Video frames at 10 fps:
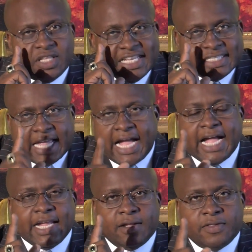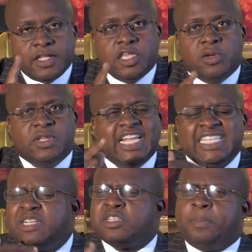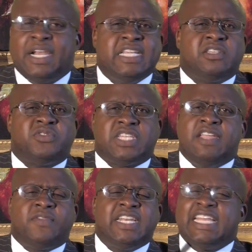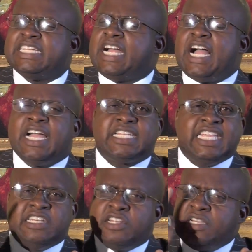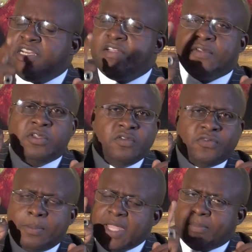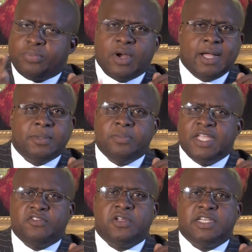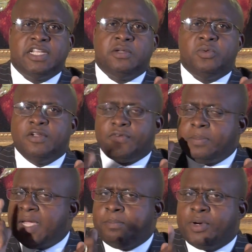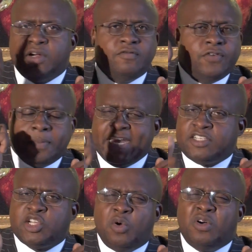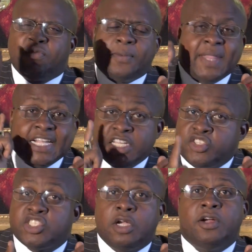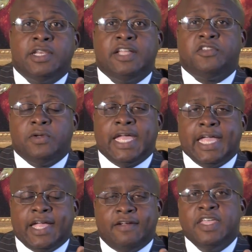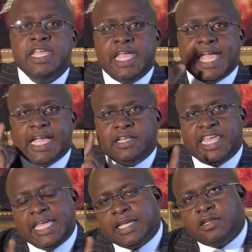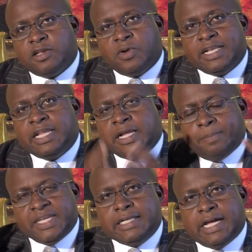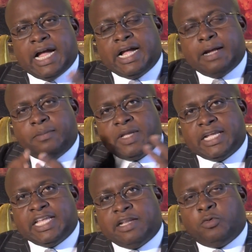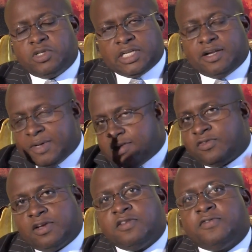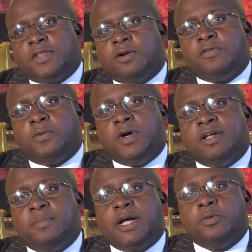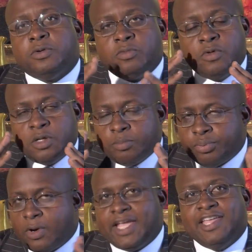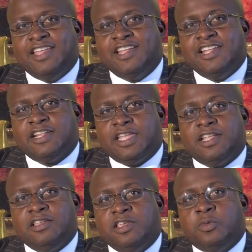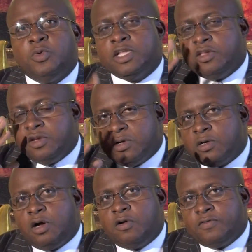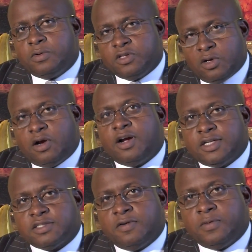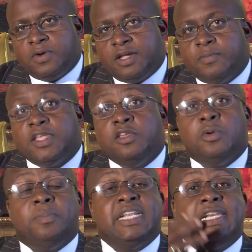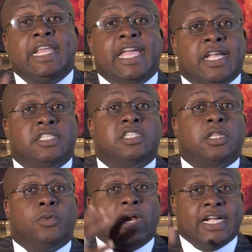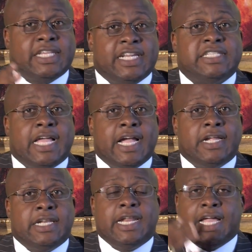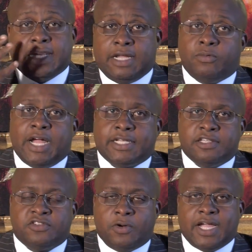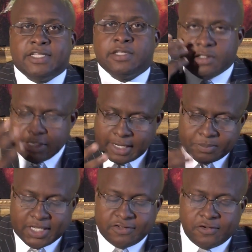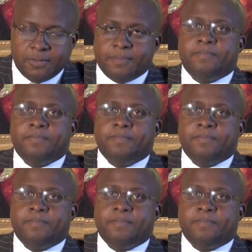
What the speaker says: is higher than you, that there's a place of safety that God can deliver you from that problem that you're dealing with, from that burden, from that toil, from that concern that you have. And he can do it. And we're talking about instructions for the overwhelmed. I would pray that when your heart is overwhelmed, that you would be led to the rock that is higher than I, and that rock is Christ. God bless you.